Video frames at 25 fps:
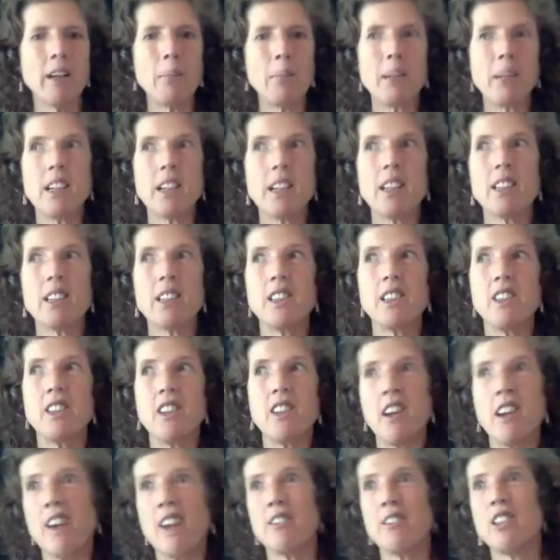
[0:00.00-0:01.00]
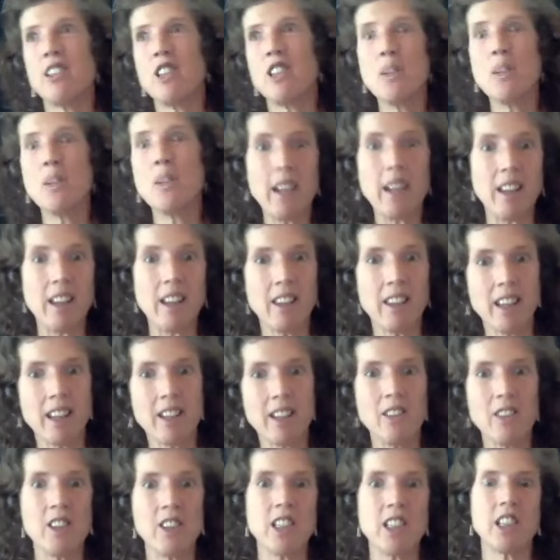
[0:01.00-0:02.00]
because you don't have to do
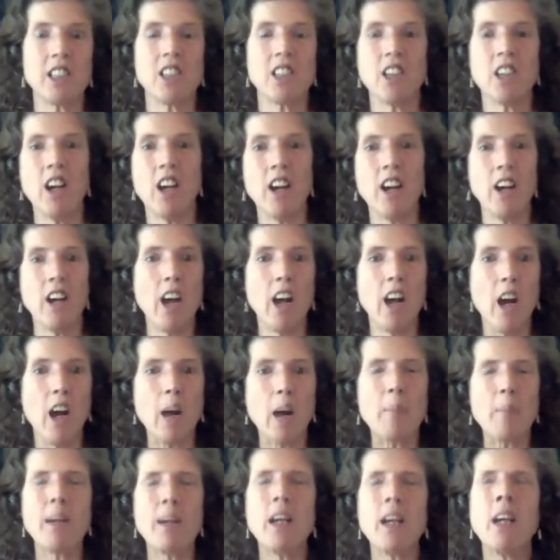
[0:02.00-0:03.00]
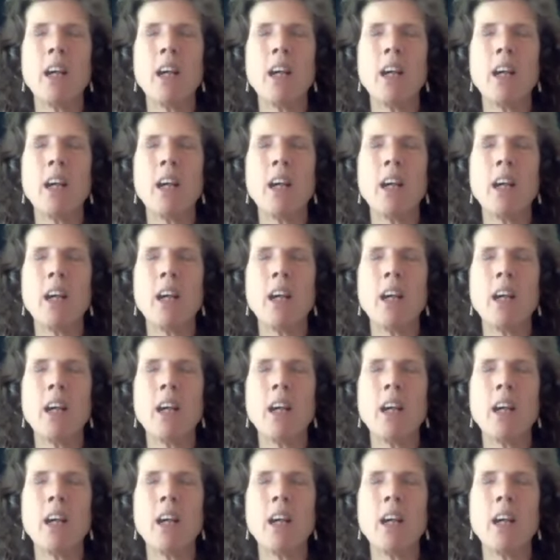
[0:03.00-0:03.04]
anything, you just turn up.